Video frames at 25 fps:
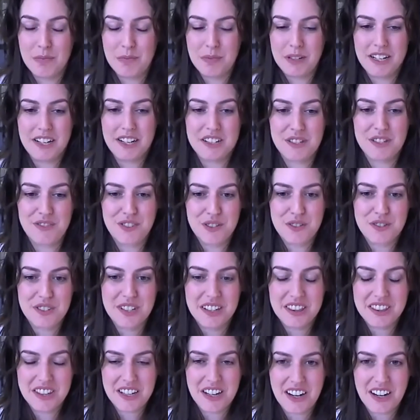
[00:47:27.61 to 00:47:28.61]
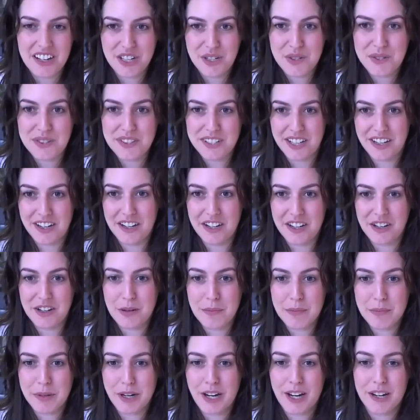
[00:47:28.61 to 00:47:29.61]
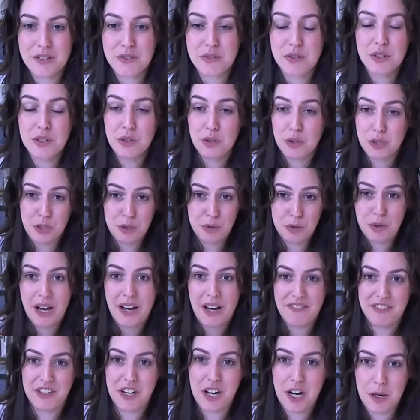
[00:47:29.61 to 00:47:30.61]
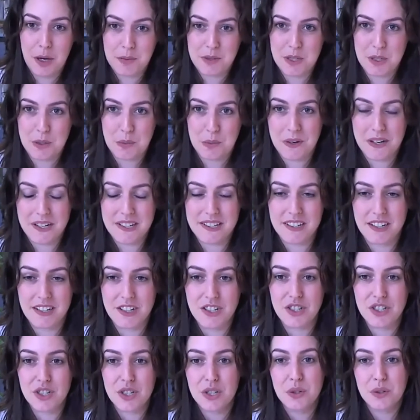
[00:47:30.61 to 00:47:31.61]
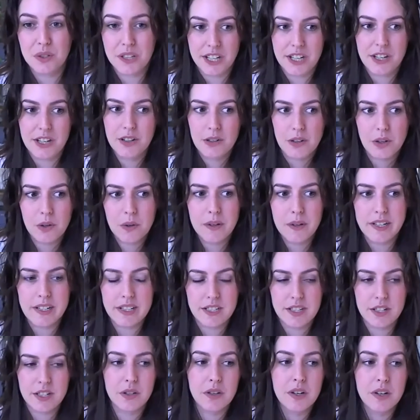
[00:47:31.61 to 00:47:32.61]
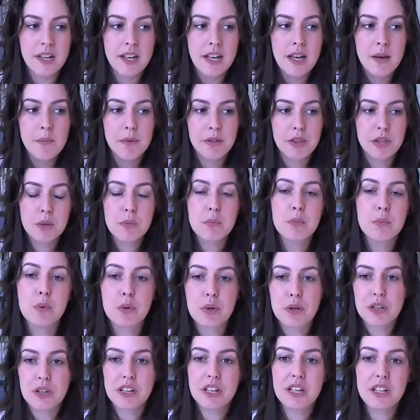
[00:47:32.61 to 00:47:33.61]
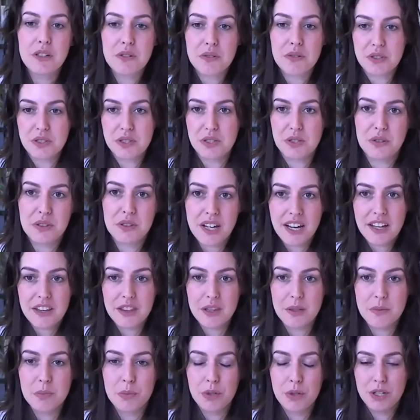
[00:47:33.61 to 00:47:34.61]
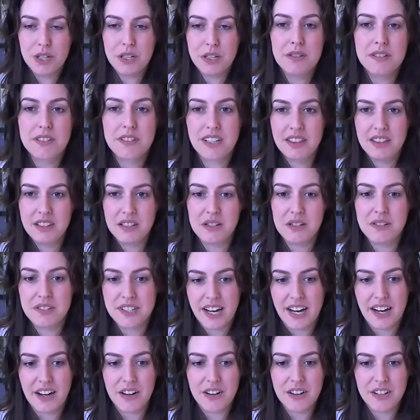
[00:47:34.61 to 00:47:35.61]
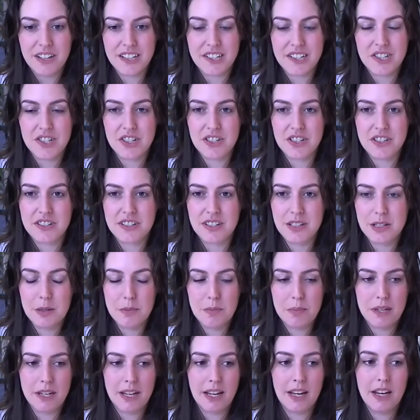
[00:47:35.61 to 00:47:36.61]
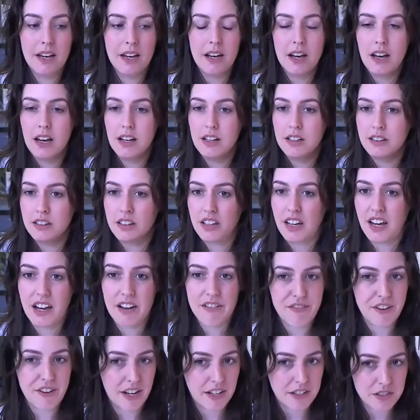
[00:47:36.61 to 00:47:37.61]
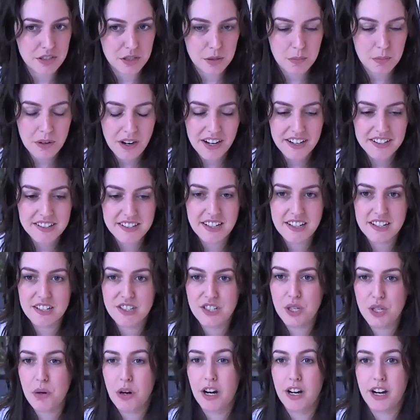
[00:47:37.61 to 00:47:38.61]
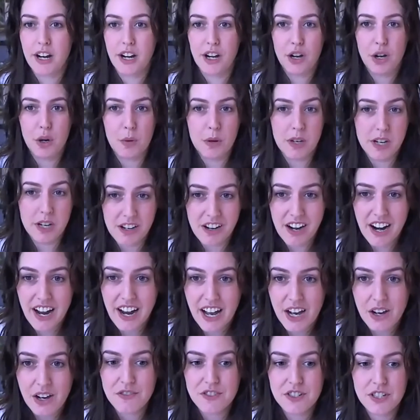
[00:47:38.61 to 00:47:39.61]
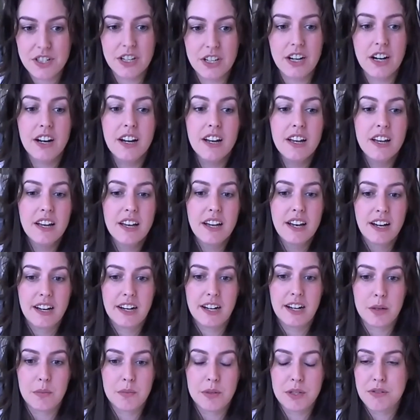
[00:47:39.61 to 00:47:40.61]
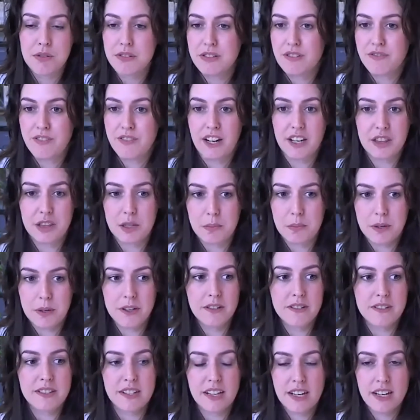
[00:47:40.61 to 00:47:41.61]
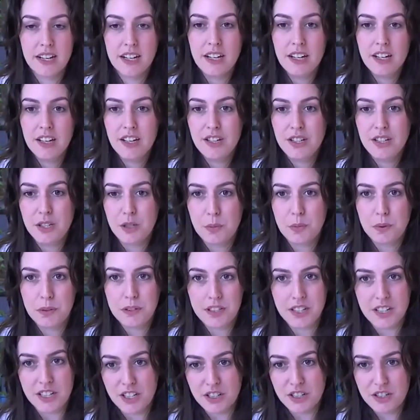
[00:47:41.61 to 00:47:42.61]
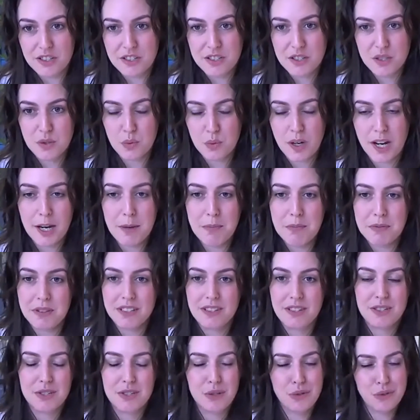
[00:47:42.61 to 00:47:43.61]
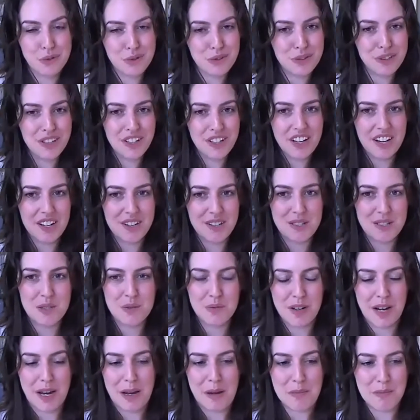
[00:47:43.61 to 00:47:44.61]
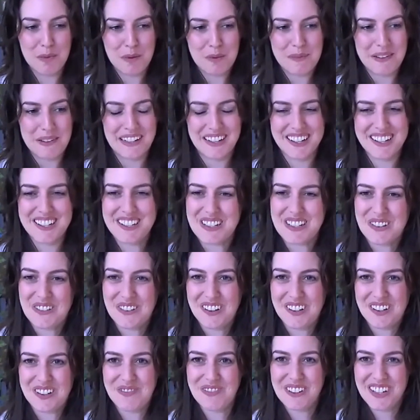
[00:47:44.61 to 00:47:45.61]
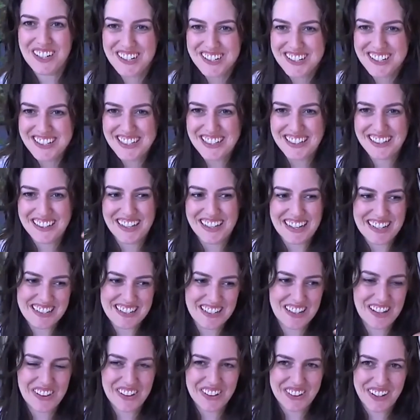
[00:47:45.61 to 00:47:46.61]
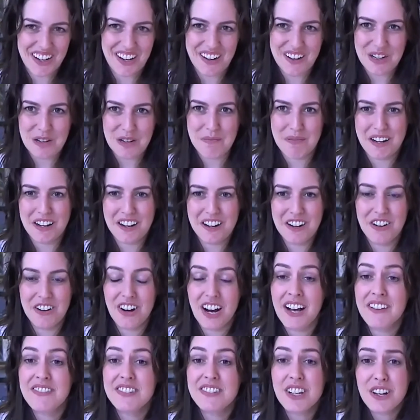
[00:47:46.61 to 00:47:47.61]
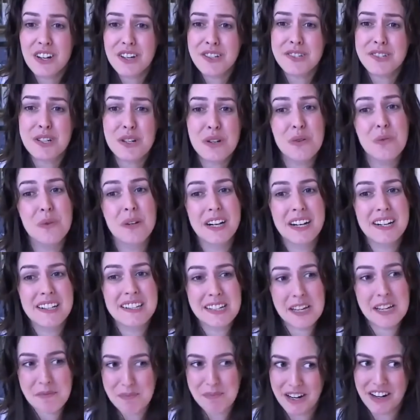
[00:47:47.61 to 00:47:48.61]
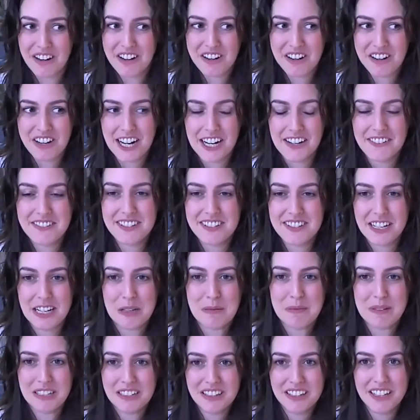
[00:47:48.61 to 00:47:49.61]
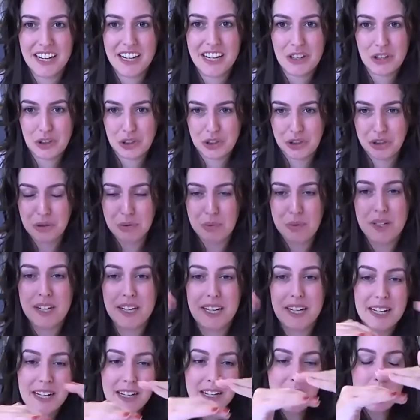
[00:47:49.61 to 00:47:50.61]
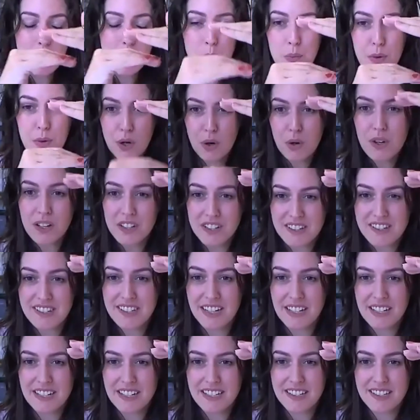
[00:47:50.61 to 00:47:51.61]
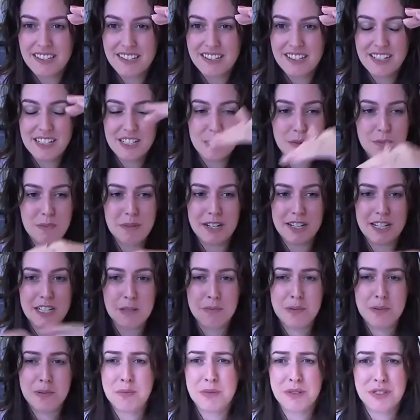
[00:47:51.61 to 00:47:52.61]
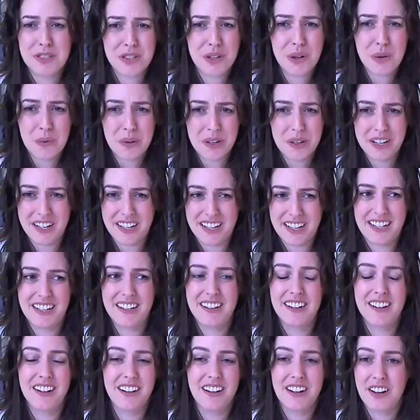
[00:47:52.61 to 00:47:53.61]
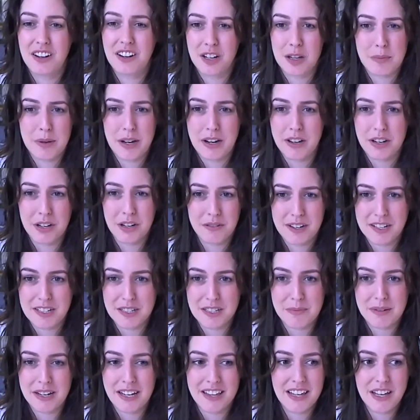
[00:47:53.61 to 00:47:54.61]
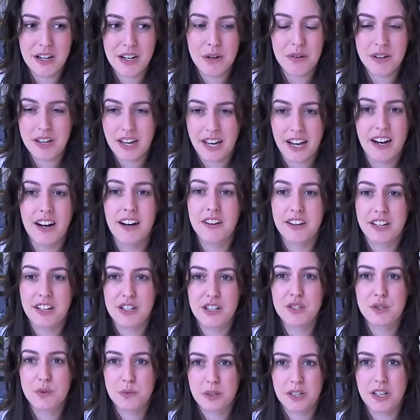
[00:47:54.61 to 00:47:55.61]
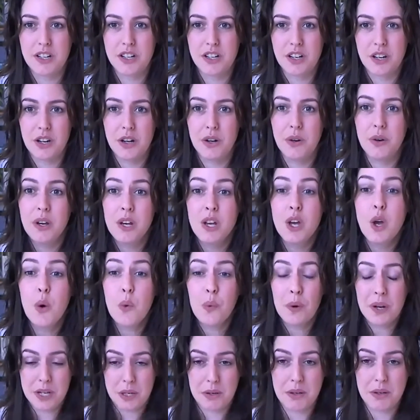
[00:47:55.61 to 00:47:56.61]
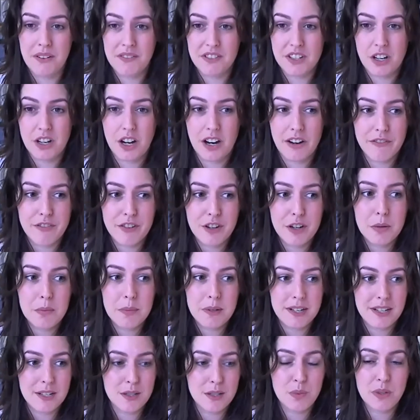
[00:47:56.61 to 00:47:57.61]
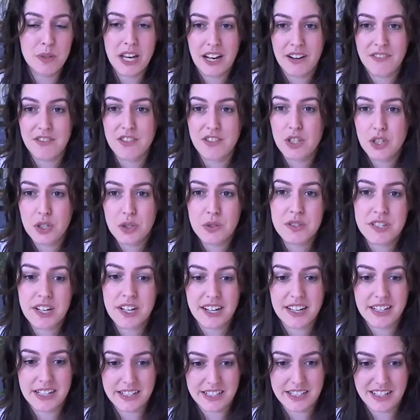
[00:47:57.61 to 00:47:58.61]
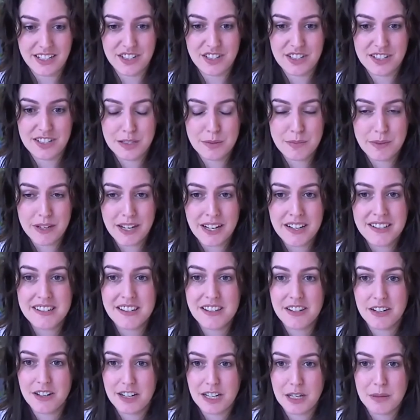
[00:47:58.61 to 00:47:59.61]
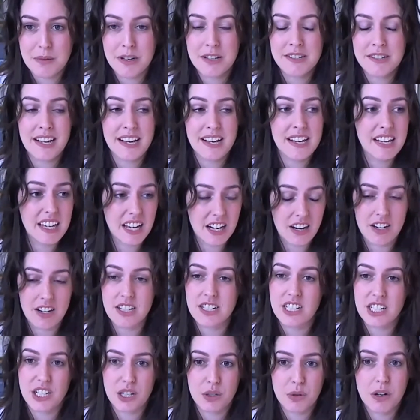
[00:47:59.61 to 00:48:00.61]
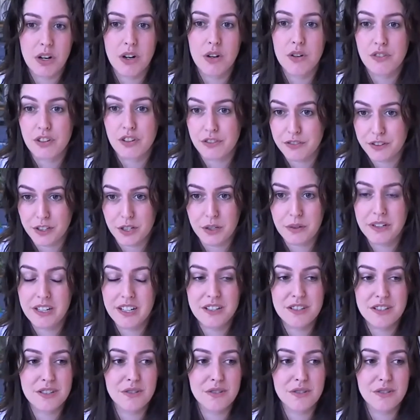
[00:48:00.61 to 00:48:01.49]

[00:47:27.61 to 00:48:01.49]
Because if you sit there and you stare at your inbox, or you have the option to press undo, like you're going to, but the more that you do that and the more you send those out, it's just going to be a lot faster process. You already know what you're after. Um, you just find the person, you put in your swipe. That's totally not a swipe, because you want to personalize it throughout your paragraphs. Also, when I say paragraphs, I mean like three broken sentences, because people don't want to hear all about your resume. They don't care. They just want to know what you have to offer, because we have two second attention spans, and their emails, I guarantee you, are overflowing.